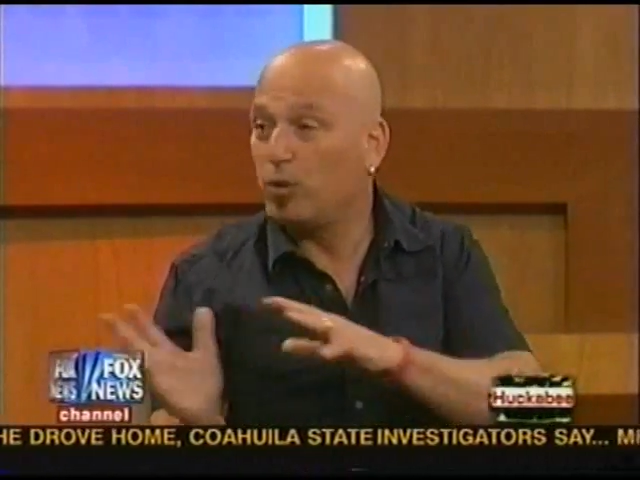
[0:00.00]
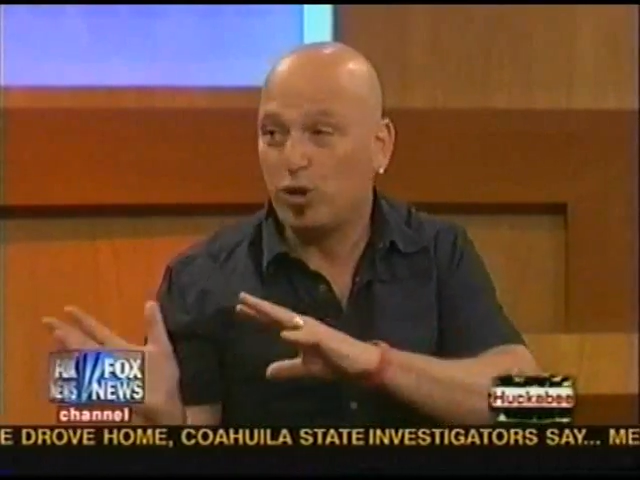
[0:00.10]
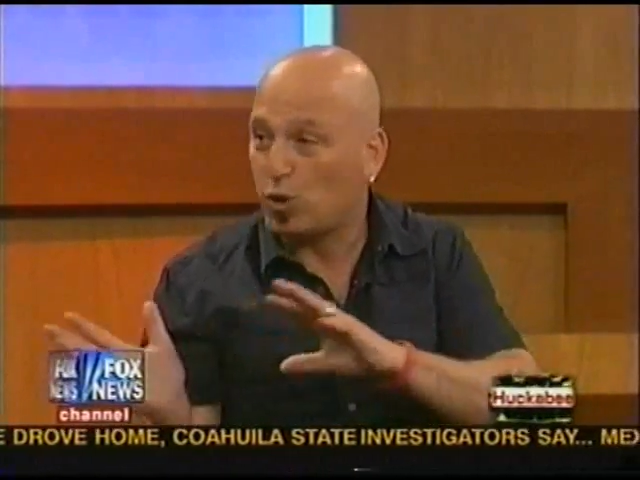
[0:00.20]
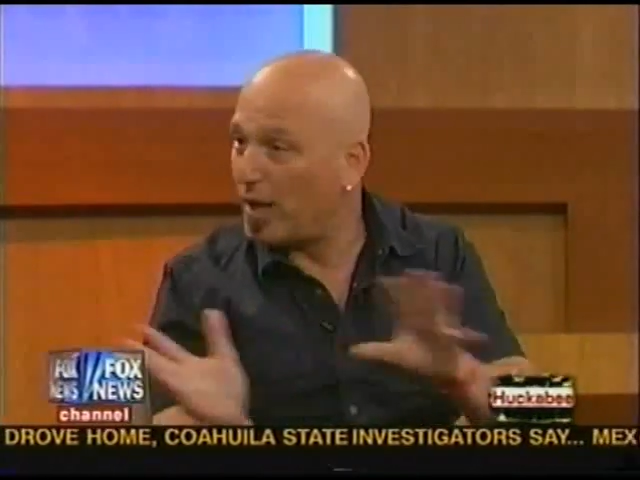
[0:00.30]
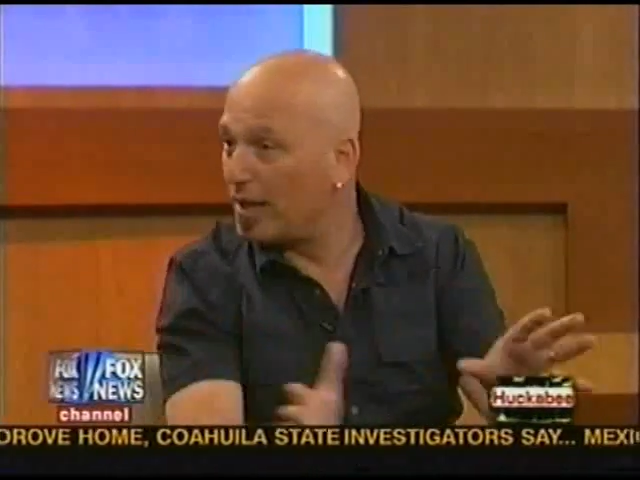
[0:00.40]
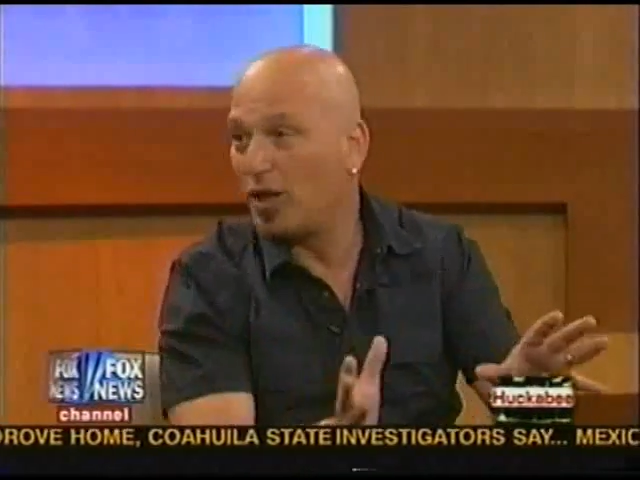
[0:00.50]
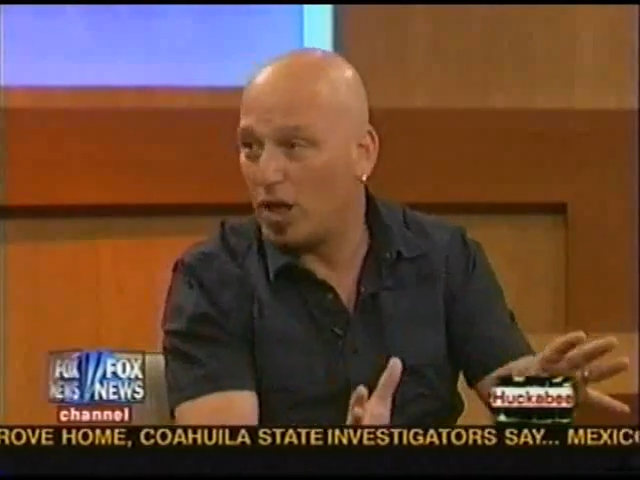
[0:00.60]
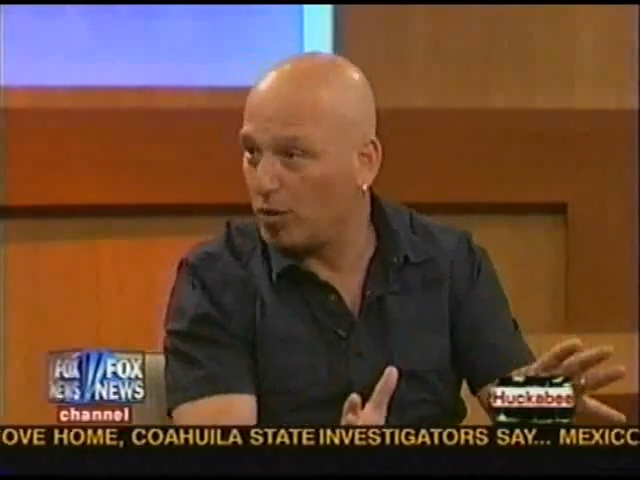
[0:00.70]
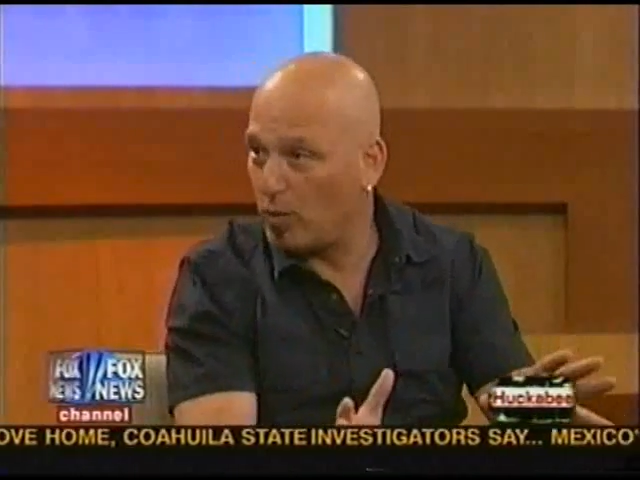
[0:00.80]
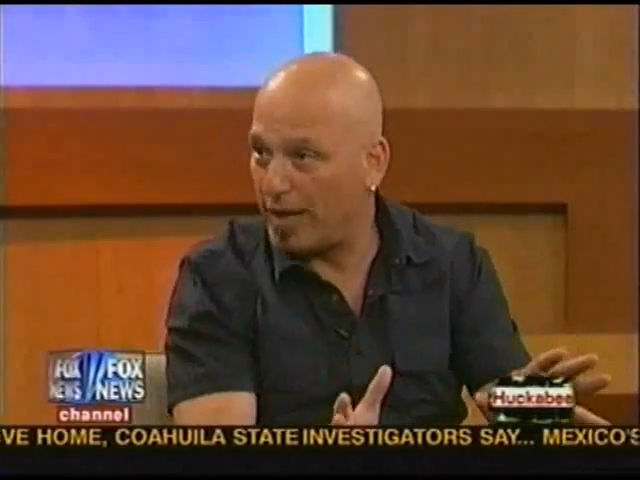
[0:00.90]
I would trade it
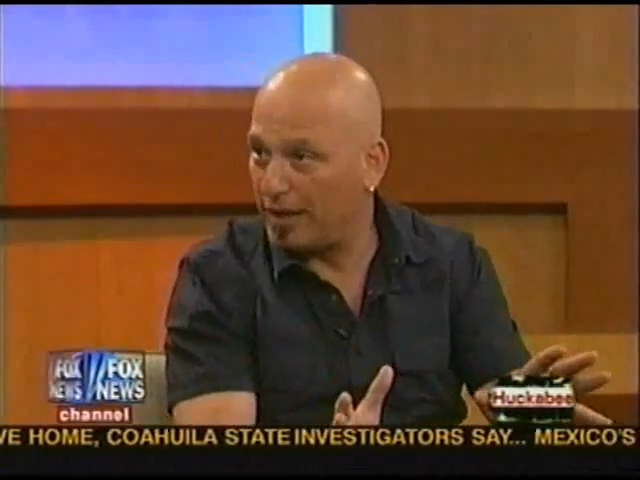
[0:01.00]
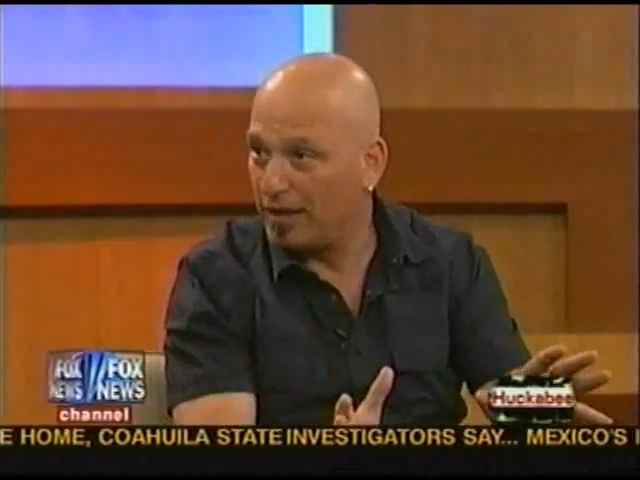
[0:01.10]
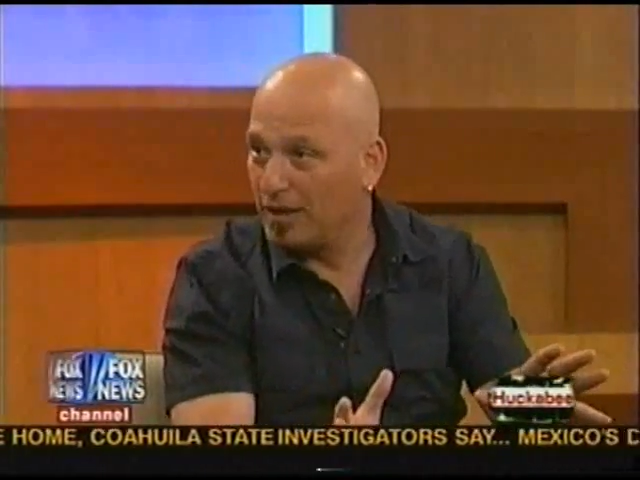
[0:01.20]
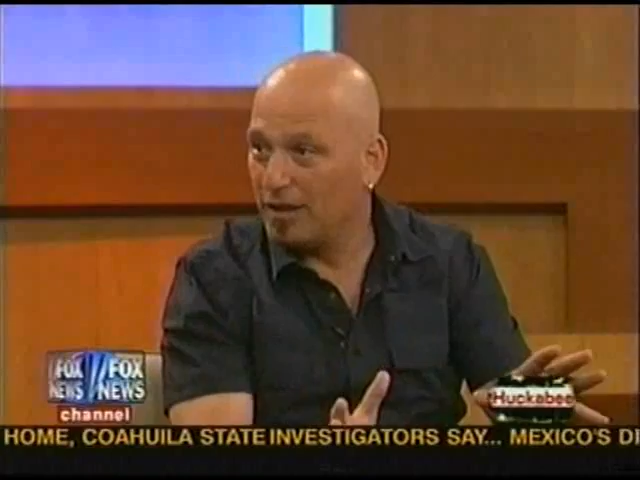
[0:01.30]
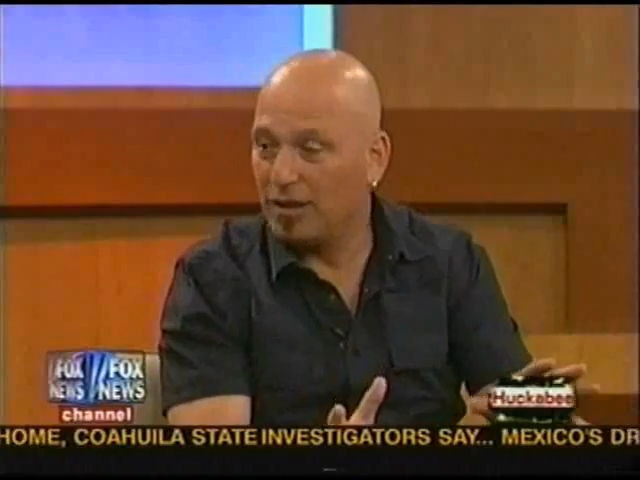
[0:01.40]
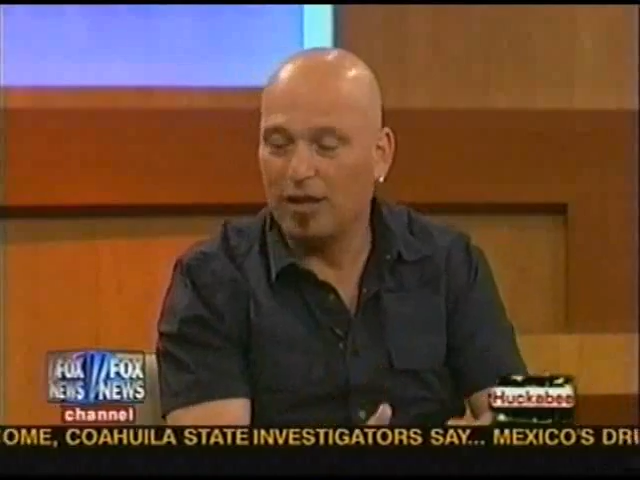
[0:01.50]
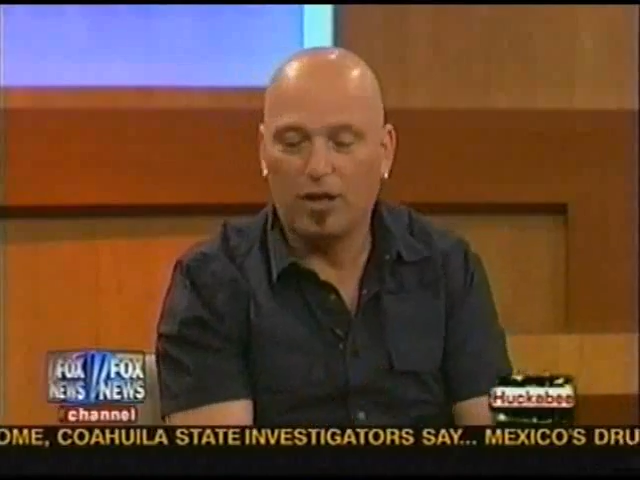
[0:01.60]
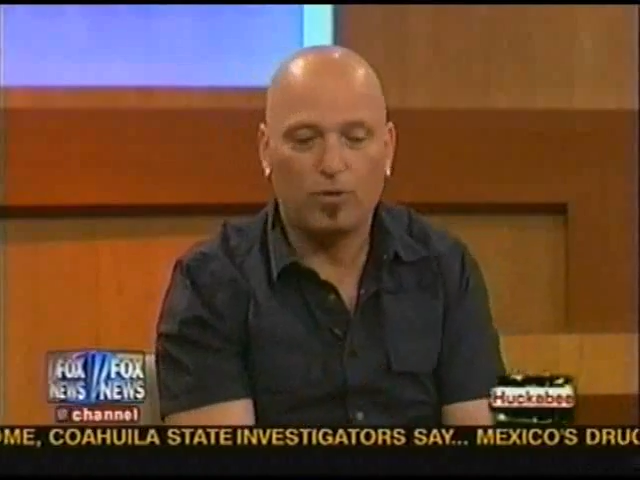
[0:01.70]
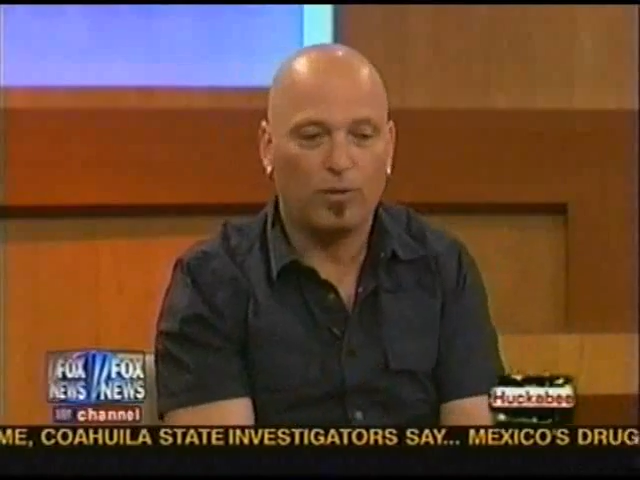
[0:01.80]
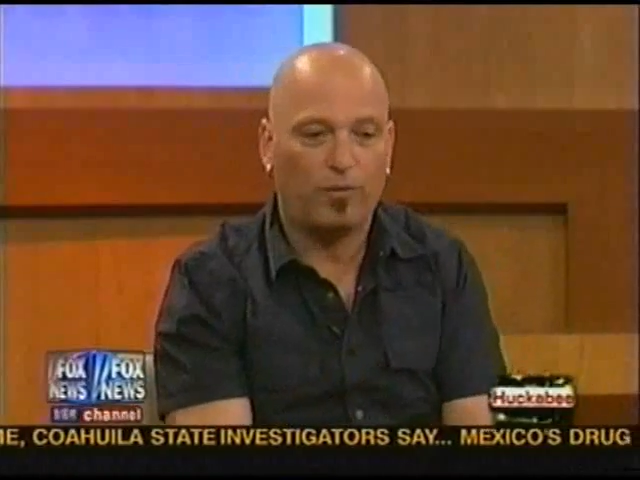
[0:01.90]
all away. You
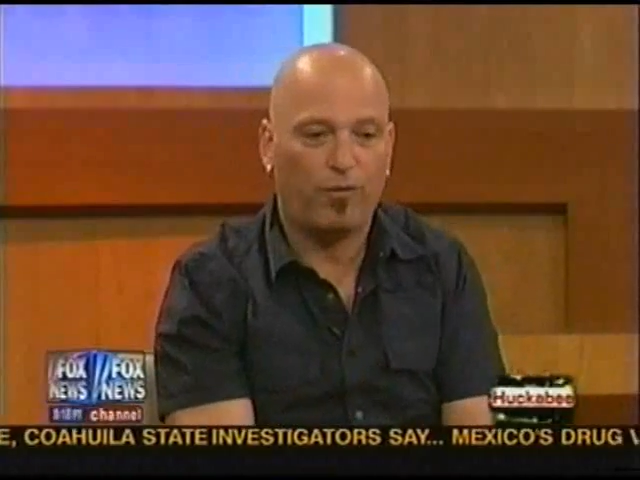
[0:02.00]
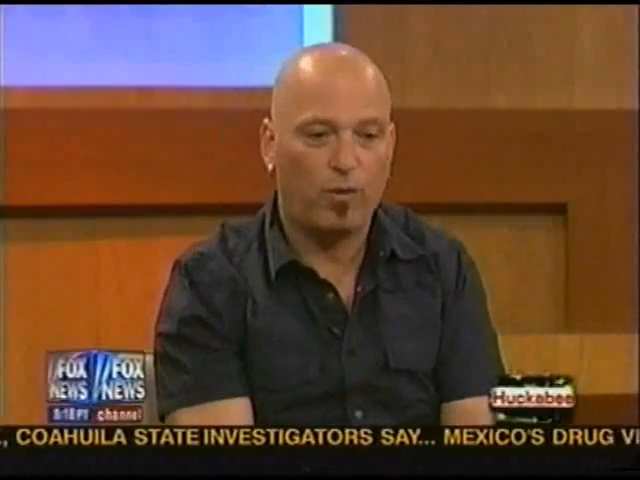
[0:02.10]
know,